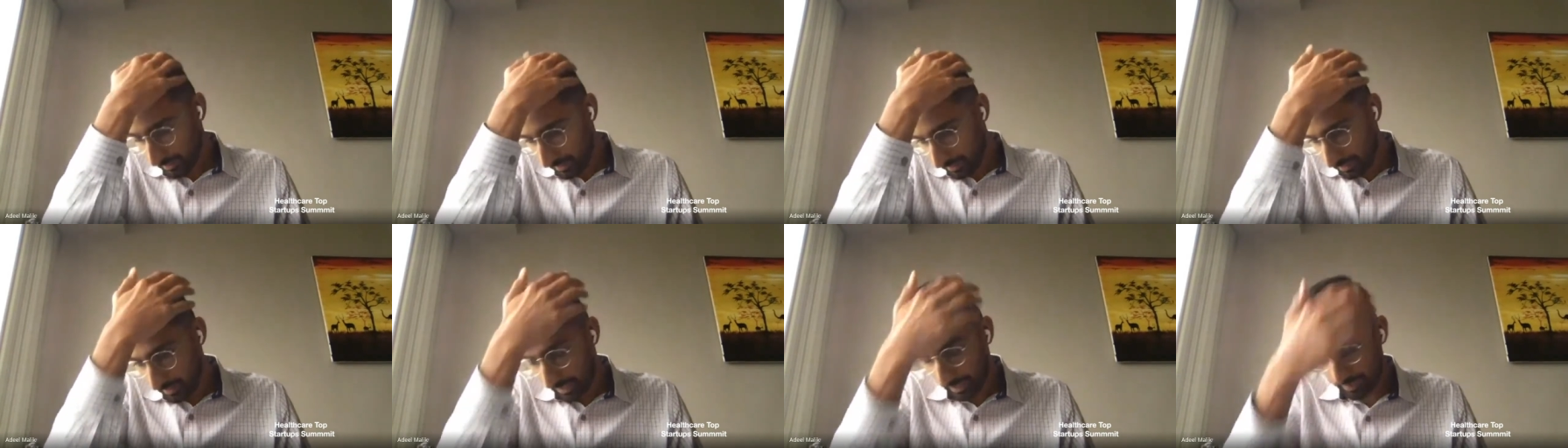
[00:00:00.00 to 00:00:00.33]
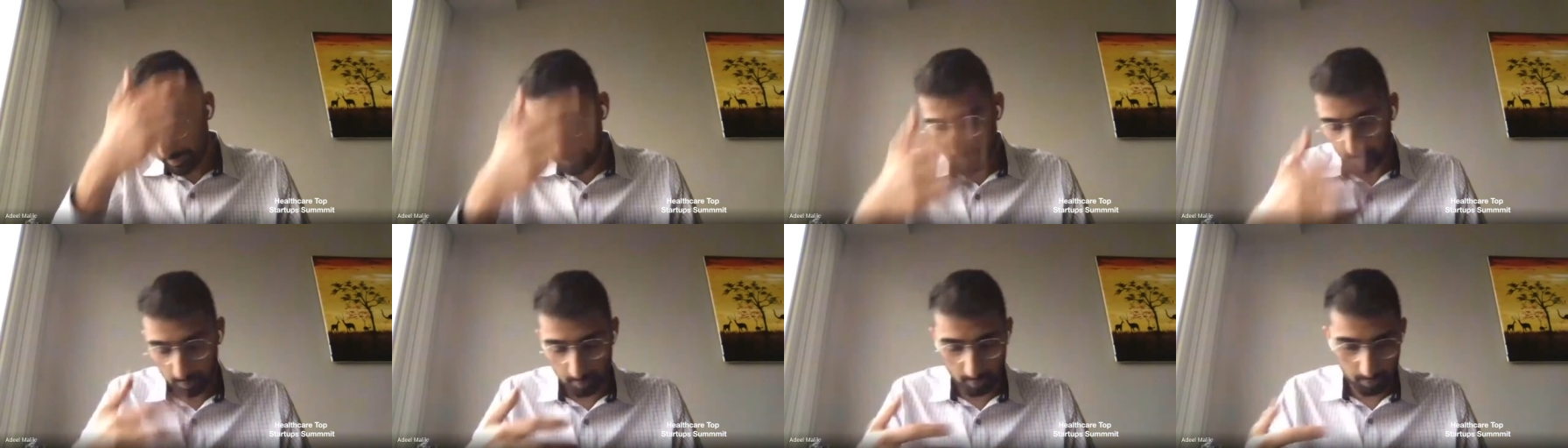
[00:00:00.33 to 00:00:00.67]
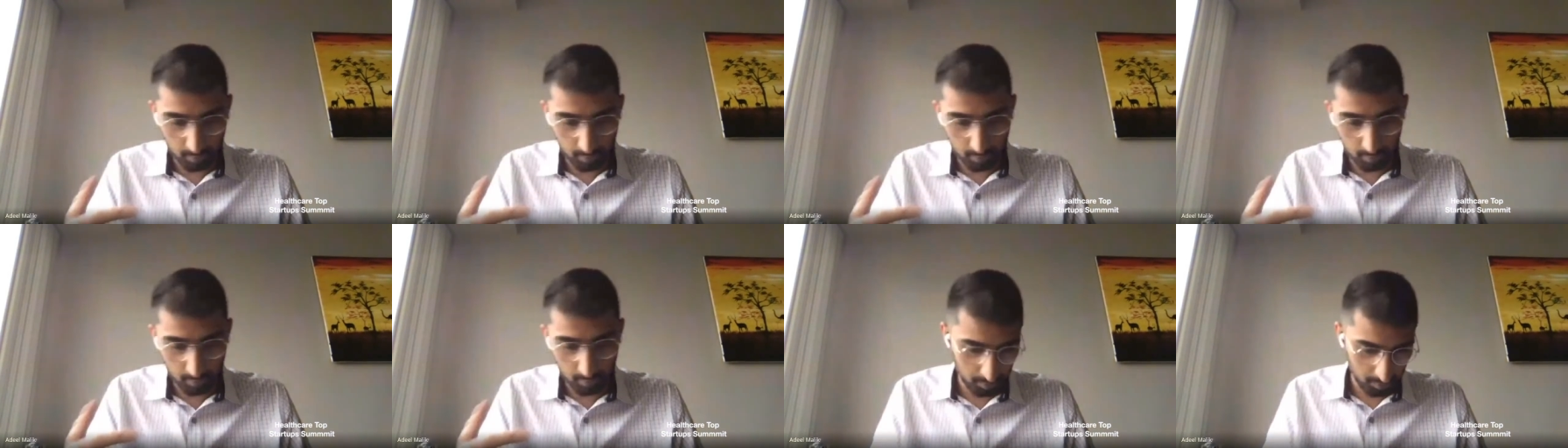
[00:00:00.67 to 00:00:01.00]
like
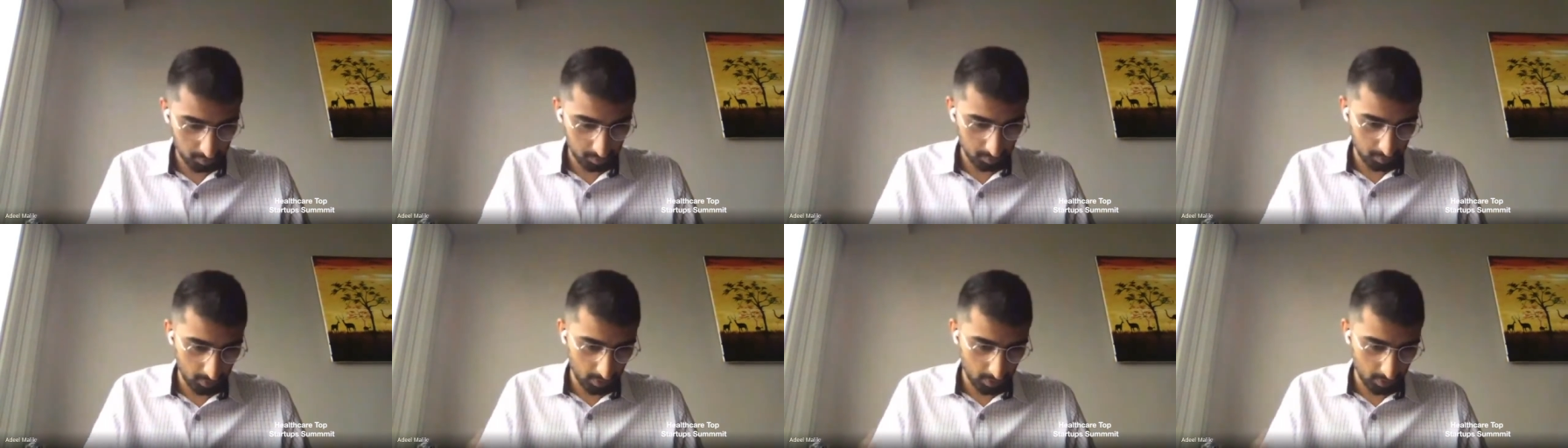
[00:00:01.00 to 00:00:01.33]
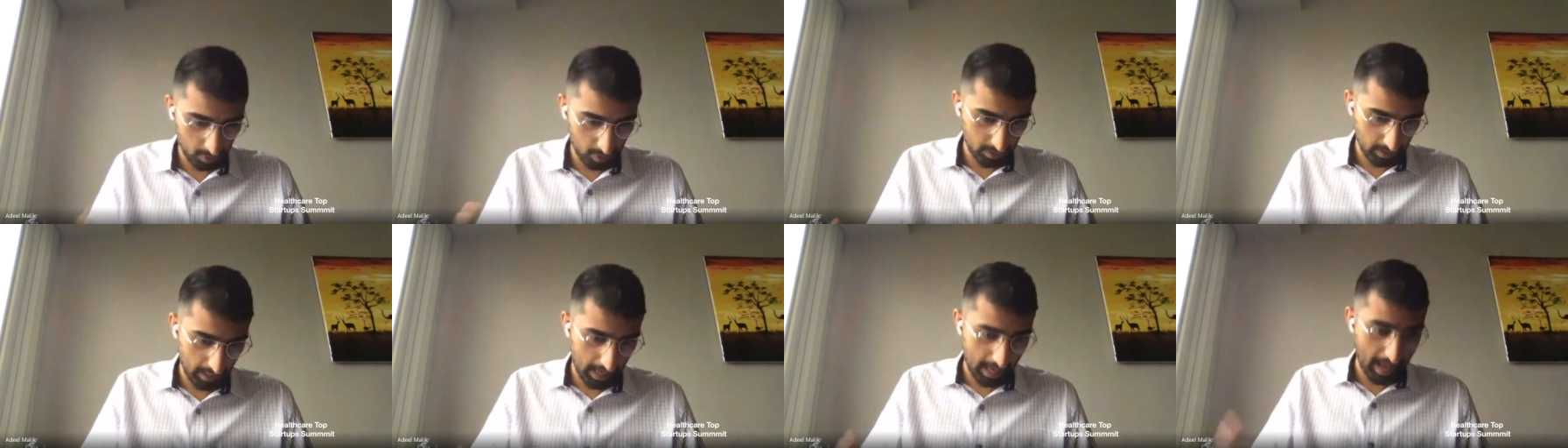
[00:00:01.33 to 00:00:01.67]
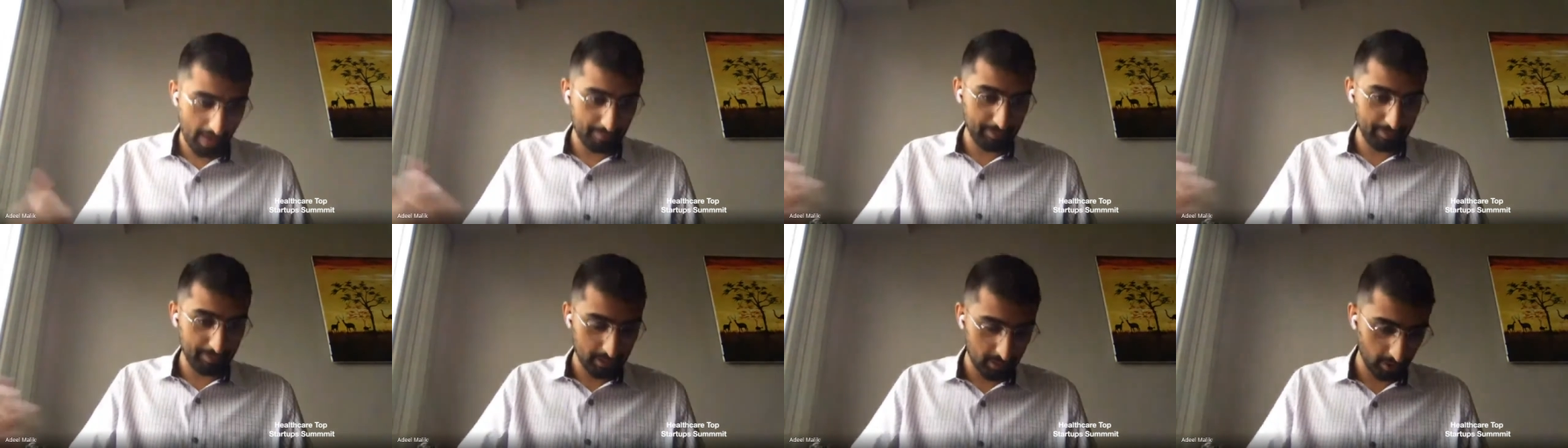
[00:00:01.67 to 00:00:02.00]

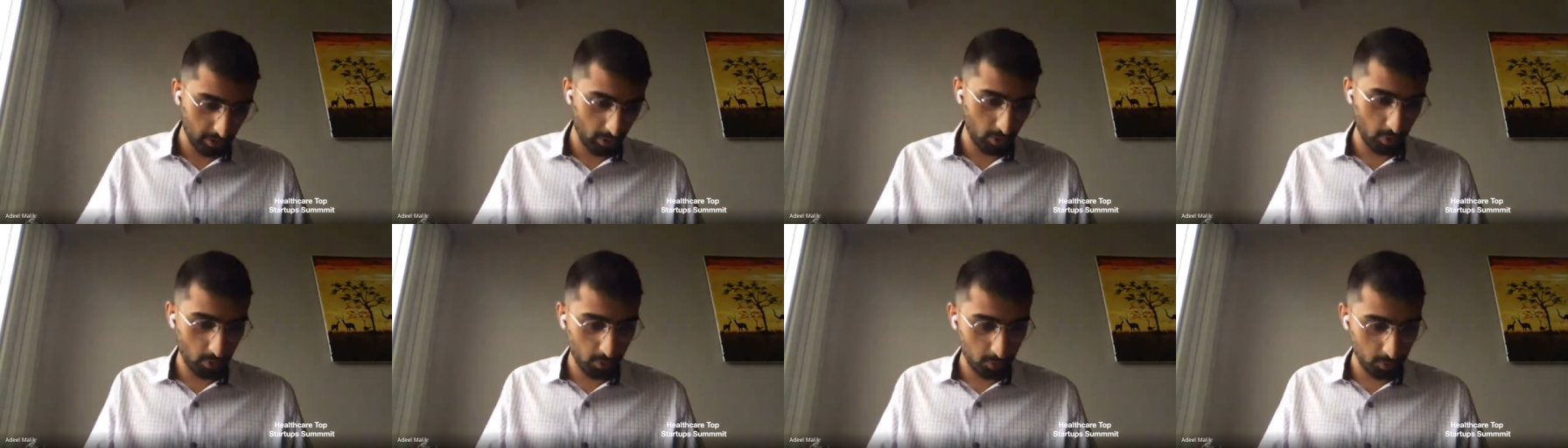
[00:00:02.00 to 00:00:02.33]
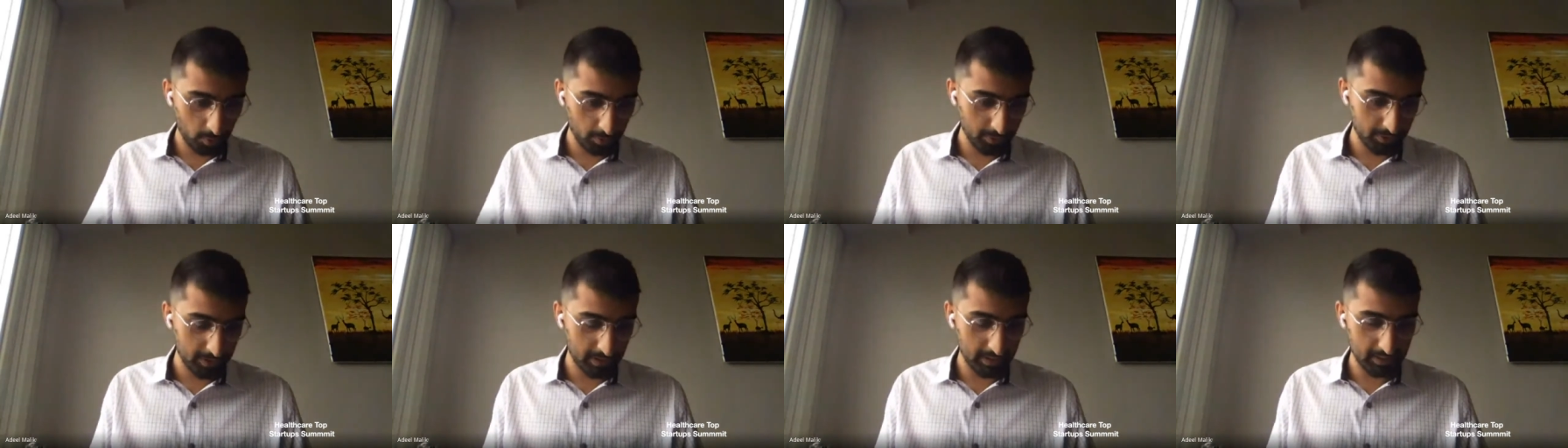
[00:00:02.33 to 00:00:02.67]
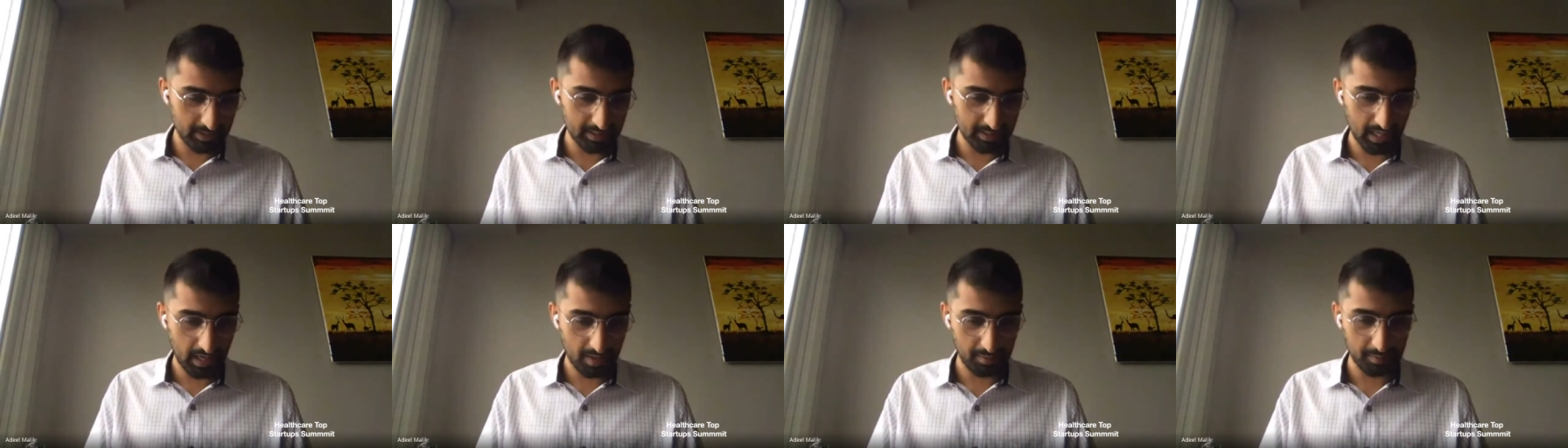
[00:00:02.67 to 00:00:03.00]
having to hold the
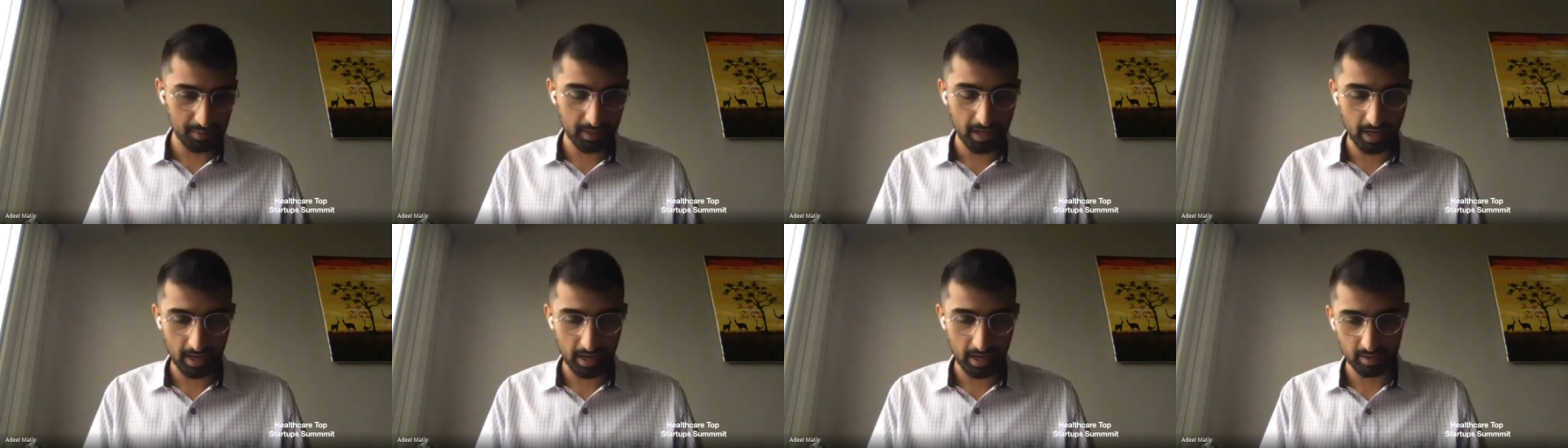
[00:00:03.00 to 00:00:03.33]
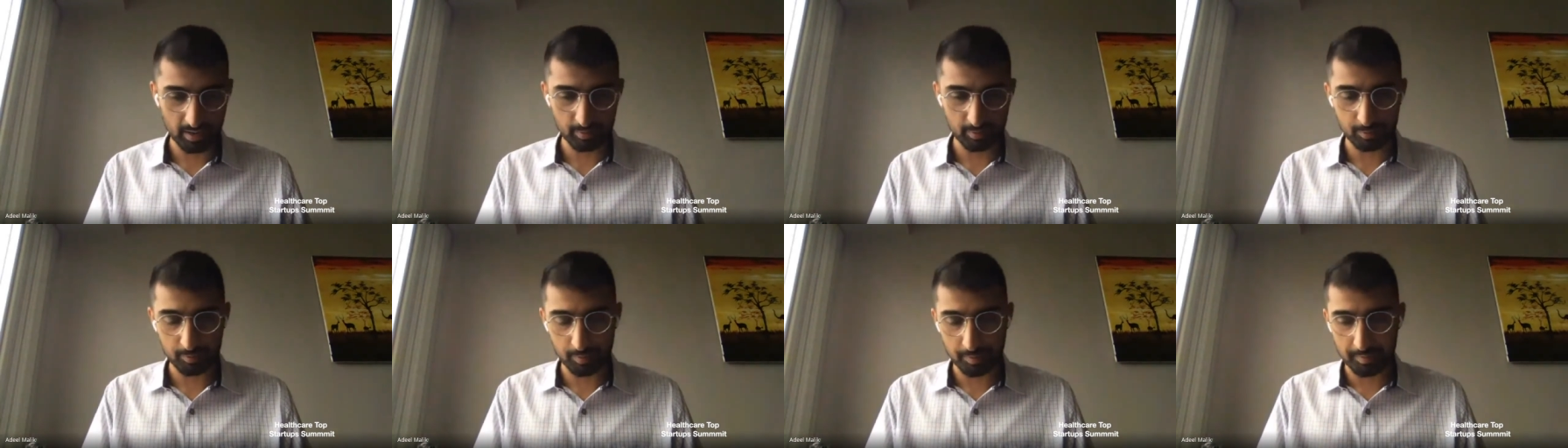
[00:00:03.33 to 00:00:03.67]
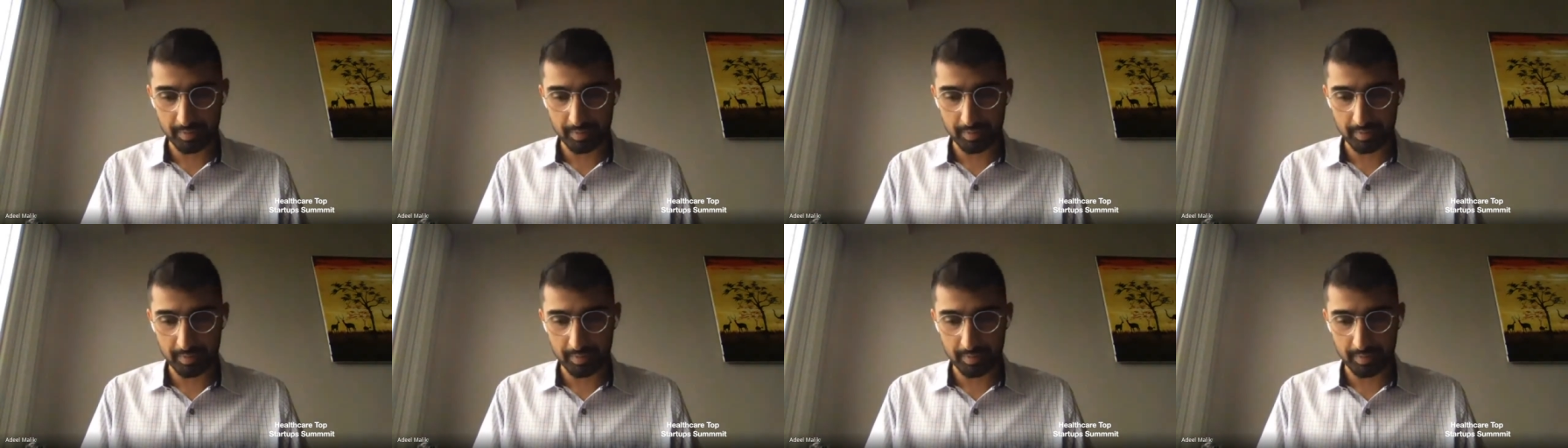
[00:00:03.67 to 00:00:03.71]
same kind of